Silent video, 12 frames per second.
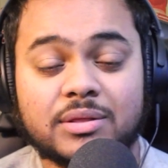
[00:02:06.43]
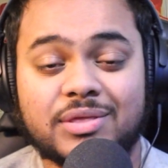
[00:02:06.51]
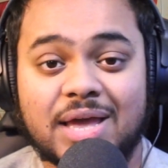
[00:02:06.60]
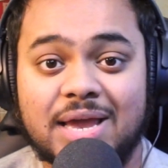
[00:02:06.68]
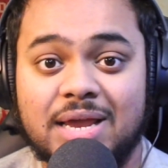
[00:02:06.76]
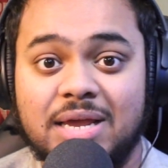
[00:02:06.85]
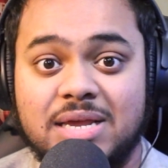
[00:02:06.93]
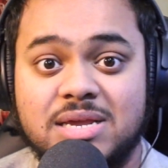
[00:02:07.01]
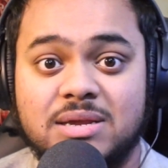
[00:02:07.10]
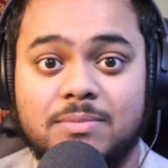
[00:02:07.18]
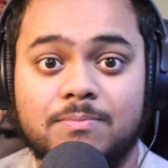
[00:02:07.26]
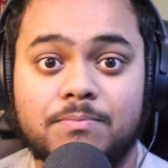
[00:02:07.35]

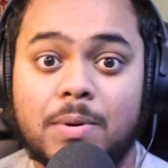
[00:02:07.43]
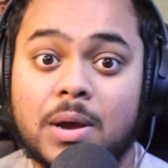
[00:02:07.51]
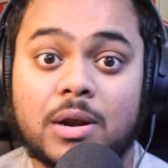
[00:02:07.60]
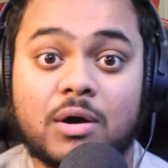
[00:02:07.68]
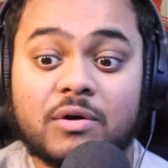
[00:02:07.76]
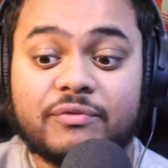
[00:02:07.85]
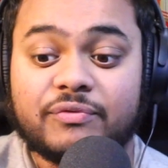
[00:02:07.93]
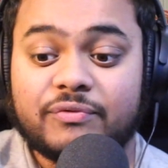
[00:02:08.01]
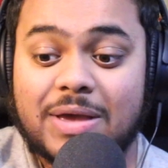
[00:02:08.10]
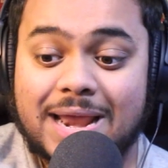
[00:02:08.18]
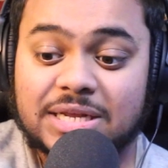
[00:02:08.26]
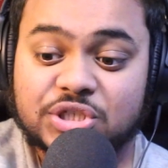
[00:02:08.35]
They put a lot
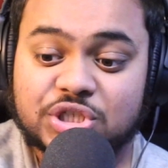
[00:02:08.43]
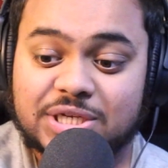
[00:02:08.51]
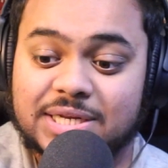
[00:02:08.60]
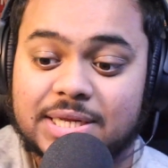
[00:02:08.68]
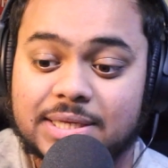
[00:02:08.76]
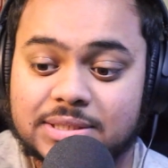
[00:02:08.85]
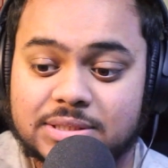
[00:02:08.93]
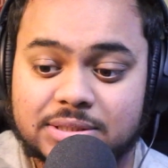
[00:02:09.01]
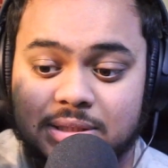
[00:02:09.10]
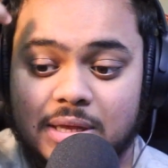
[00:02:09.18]
of energy in it.